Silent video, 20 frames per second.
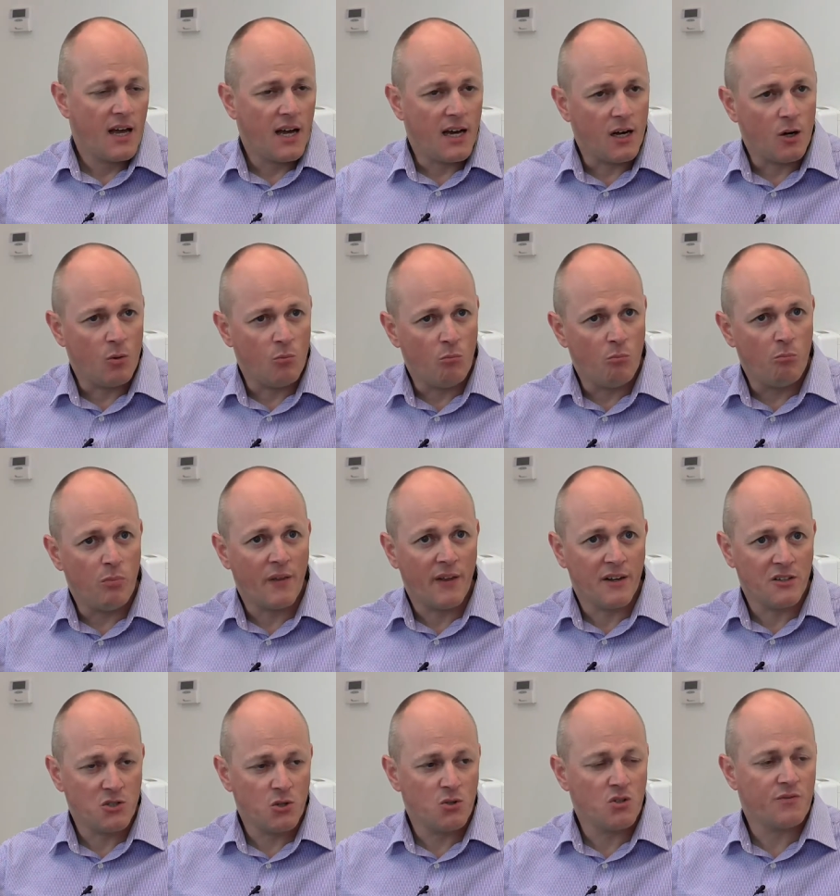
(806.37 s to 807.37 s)
um, but
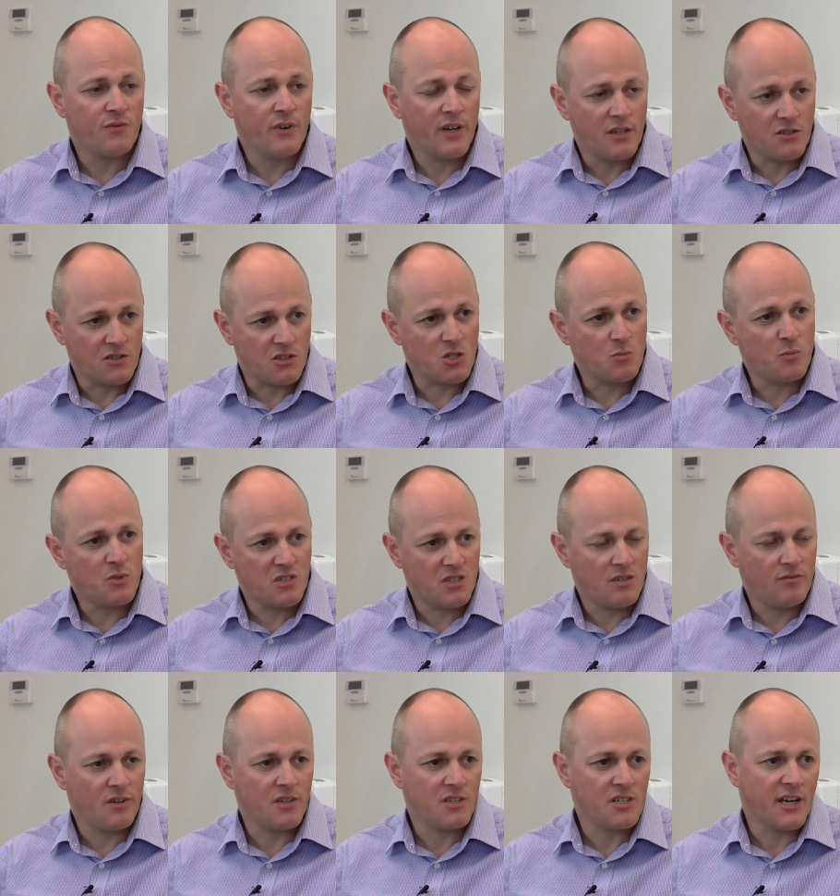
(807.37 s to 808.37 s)
they do fit into
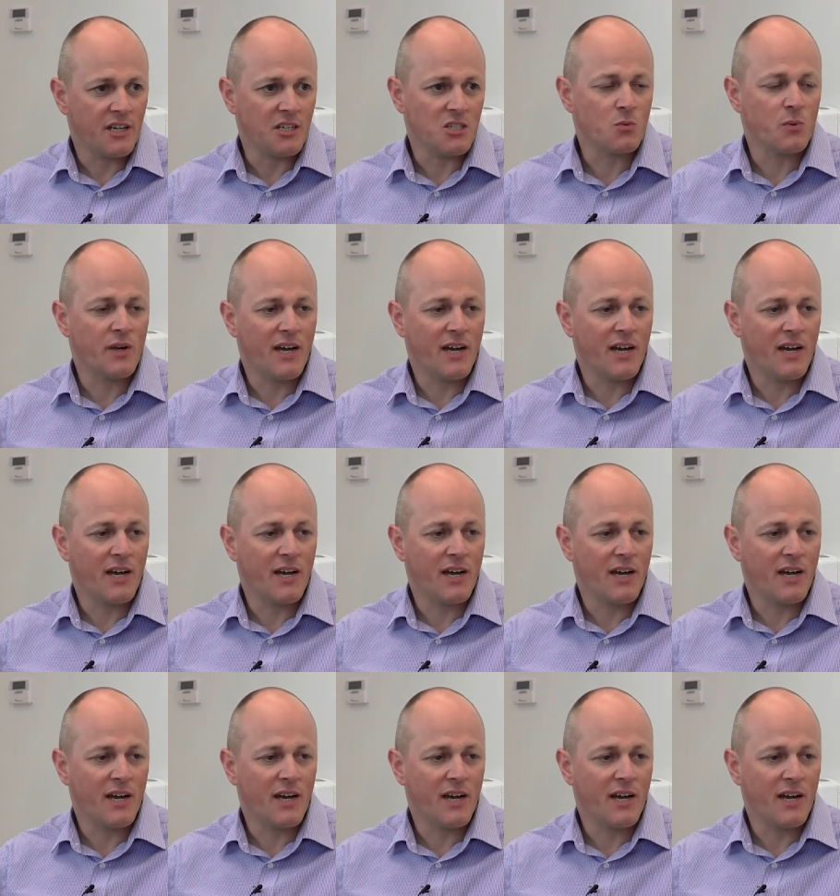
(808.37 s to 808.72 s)
specific dates.